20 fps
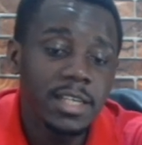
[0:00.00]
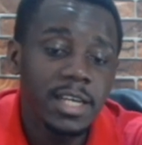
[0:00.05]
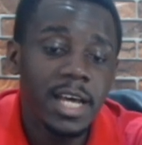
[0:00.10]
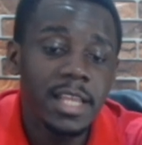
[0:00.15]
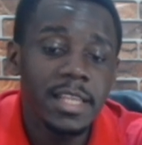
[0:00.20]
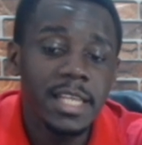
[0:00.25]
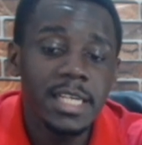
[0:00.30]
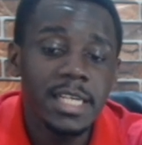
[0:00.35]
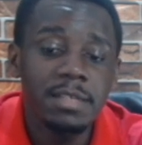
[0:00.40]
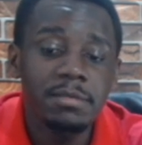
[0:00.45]

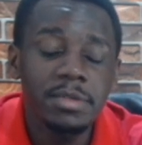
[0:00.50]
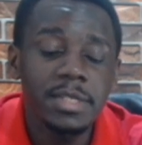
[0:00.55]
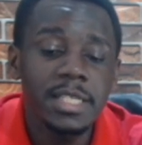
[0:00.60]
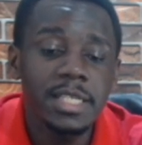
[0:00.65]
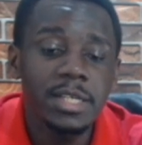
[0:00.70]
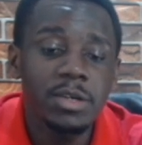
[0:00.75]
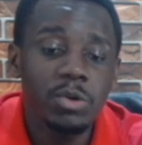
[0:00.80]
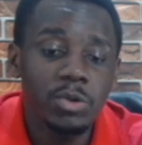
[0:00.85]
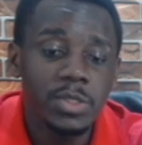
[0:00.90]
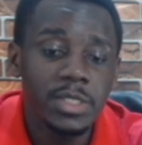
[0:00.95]
And that really
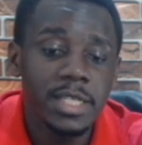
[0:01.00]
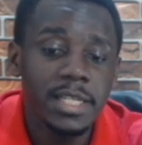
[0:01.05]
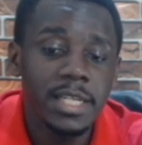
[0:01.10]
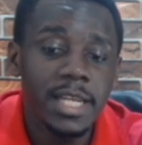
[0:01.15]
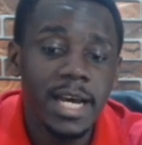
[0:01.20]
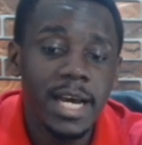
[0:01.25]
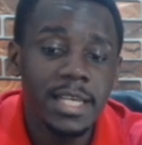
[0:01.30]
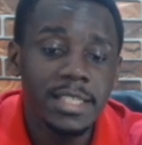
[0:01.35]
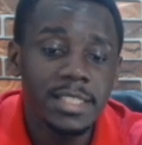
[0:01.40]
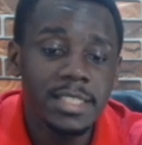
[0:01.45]
costed
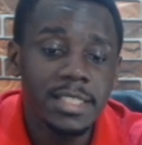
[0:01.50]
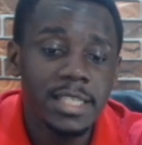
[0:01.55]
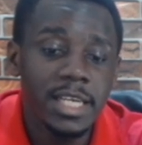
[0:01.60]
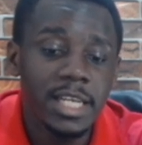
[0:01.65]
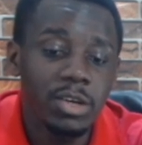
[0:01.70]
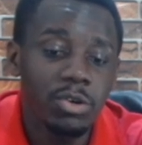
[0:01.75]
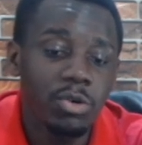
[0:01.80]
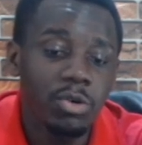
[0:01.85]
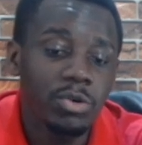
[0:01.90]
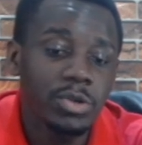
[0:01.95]
us a
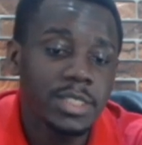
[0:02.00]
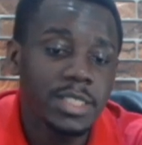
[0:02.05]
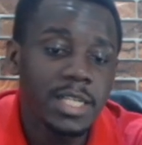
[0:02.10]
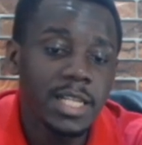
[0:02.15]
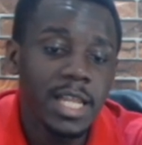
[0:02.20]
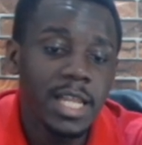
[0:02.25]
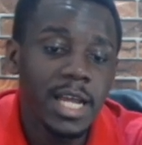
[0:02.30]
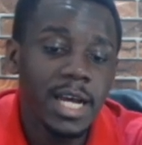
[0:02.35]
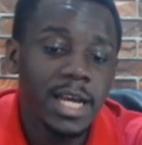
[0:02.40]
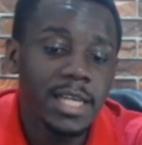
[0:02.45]
lot
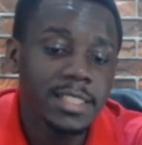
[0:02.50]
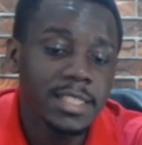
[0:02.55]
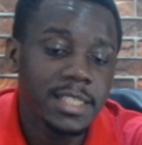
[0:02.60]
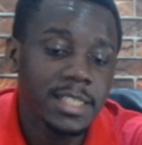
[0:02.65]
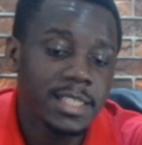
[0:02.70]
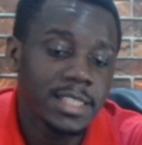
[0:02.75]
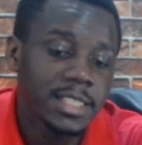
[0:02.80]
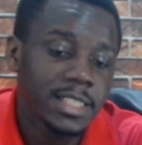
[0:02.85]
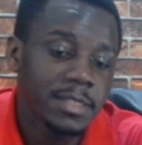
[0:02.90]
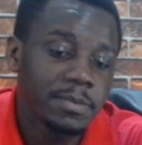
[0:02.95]
as a
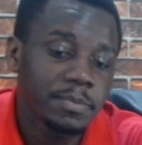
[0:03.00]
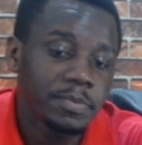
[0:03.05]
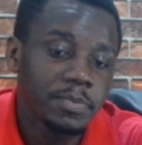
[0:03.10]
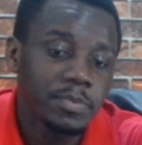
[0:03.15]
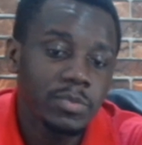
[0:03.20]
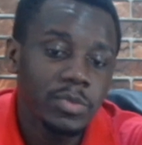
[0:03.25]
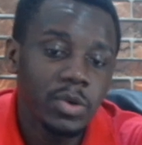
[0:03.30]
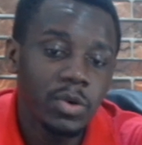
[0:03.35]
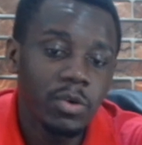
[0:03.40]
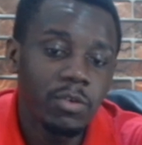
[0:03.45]
team
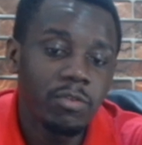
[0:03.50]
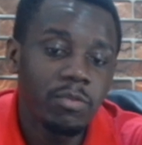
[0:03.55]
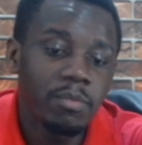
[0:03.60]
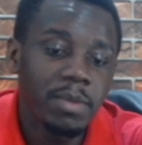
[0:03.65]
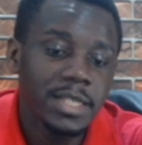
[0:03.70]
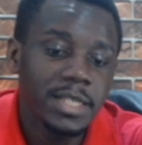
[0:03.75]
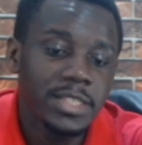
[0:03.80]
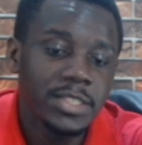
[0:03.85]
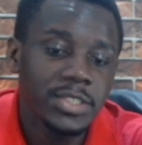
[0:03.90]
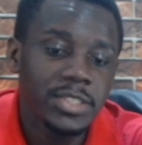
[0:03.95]
of
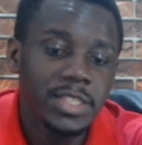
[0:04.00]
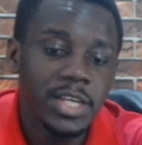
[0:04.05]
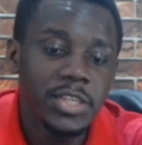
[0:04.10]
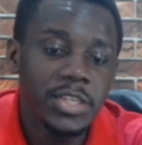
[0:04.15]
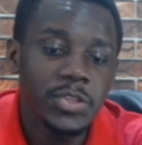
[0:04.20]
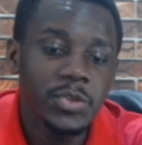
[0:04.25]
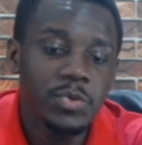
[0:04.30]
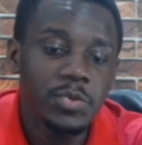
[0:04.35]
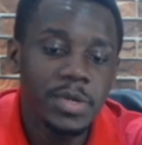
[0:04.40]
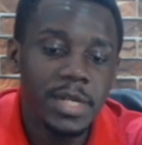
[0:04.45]
Manchester
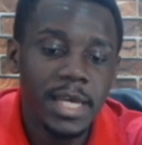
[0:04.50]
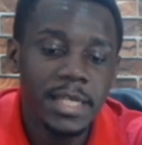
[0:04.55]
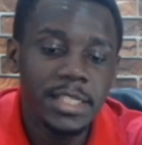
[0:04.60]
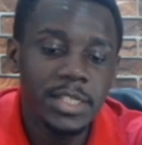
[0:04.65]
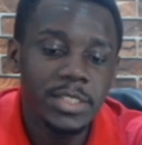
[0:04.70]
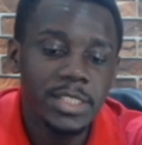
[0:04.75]
United.